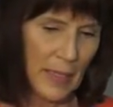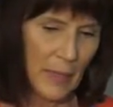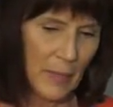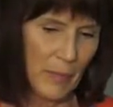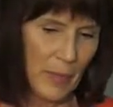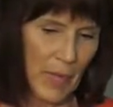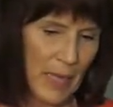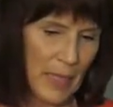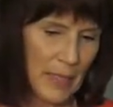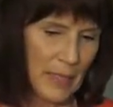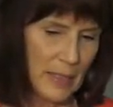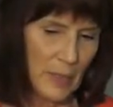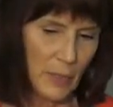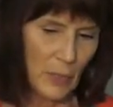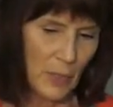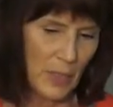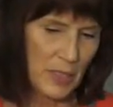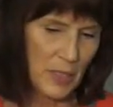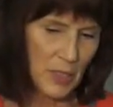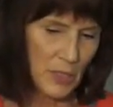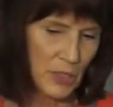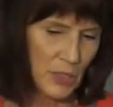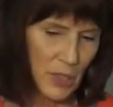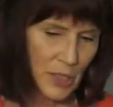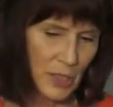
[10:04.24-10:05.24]
But it
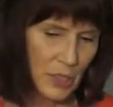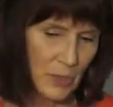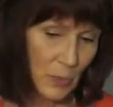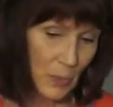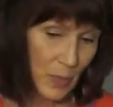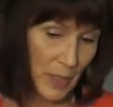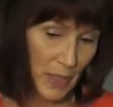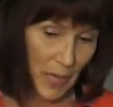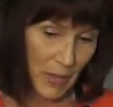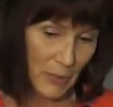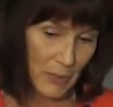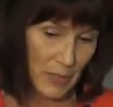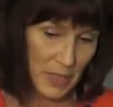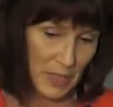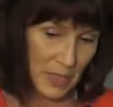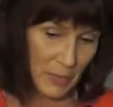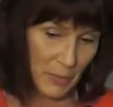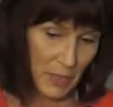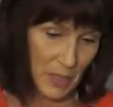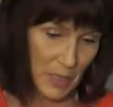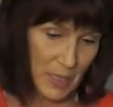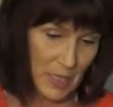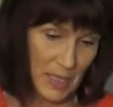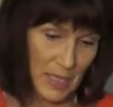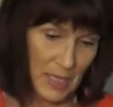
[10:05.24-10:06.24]
wasn't just what I was
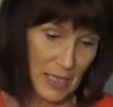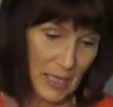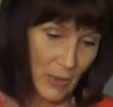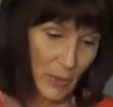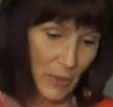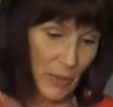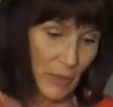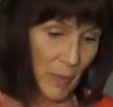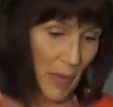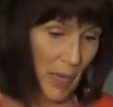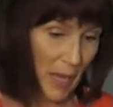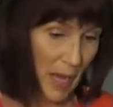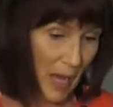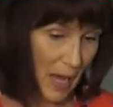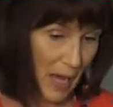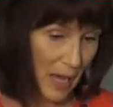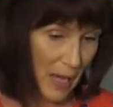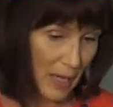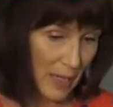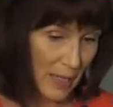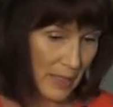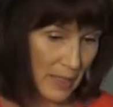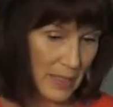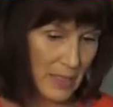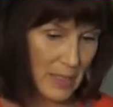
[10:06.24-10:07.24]
able to see with my
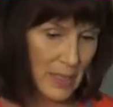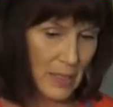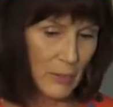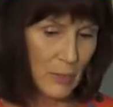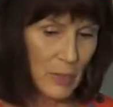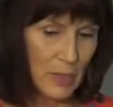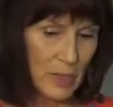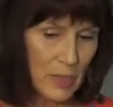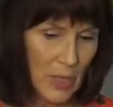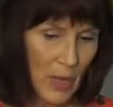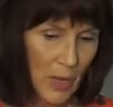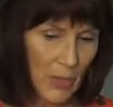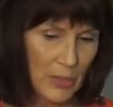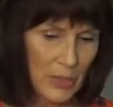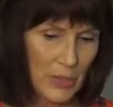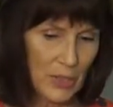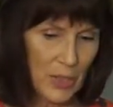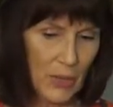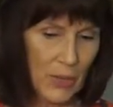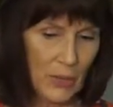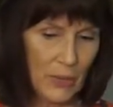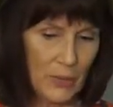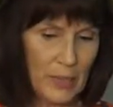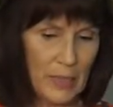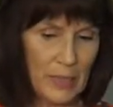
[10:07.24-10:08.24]
eyes, it was
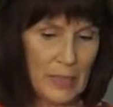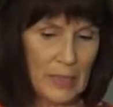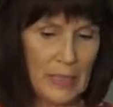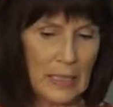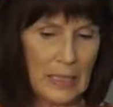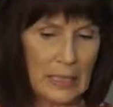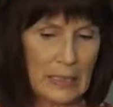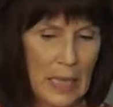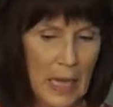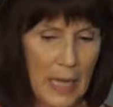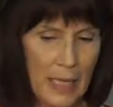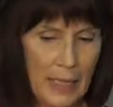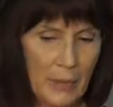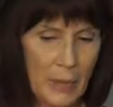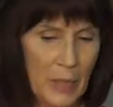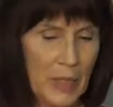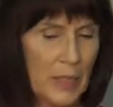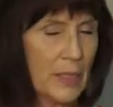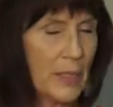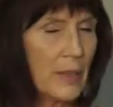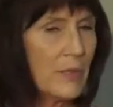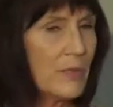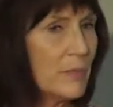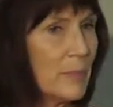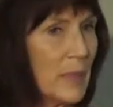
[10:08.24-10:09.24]
also in the
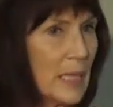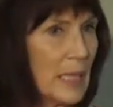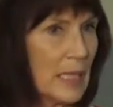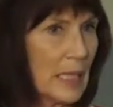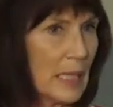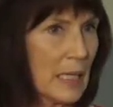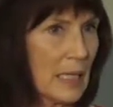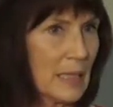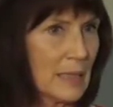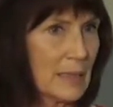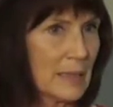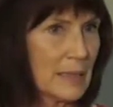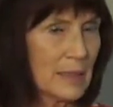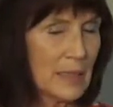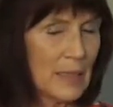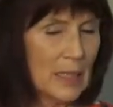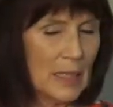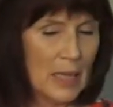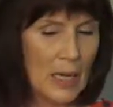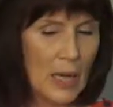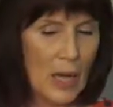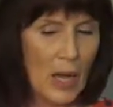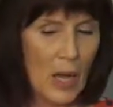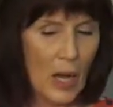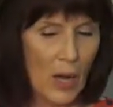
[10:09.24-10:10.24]
alignment of meaning.
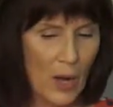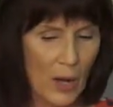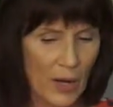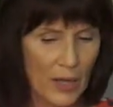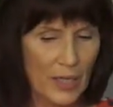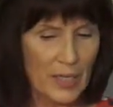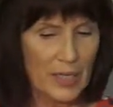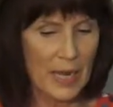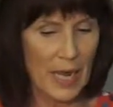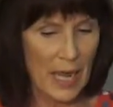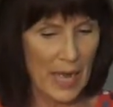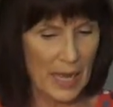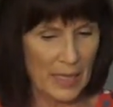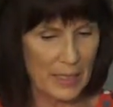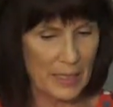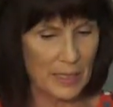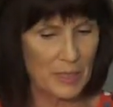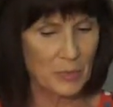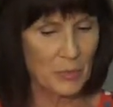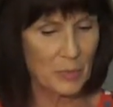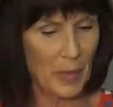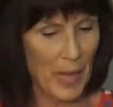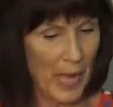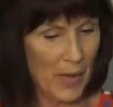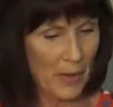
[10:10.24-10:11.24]
Art
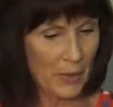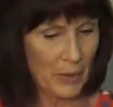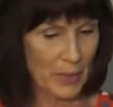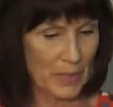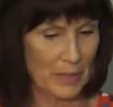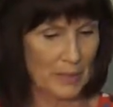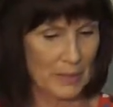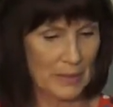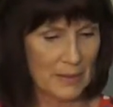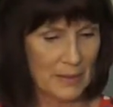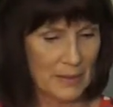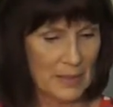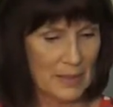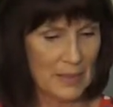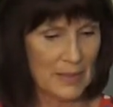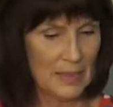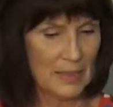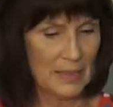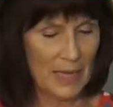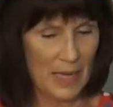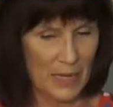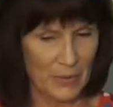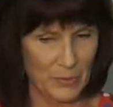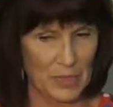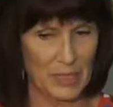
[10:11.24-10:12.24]
has power,
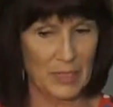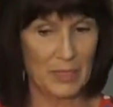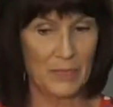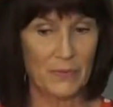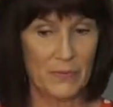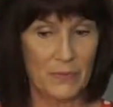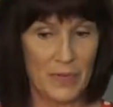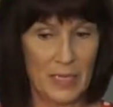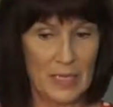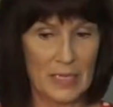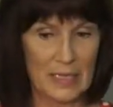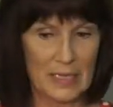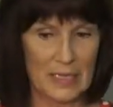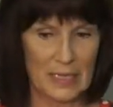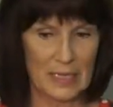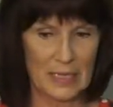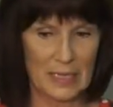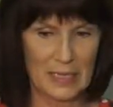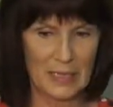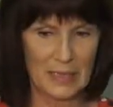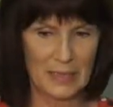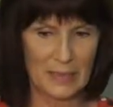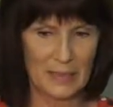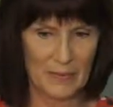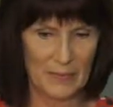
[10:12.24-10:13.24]
I was
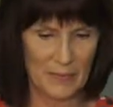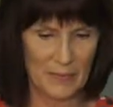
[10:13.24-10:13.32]
convinced.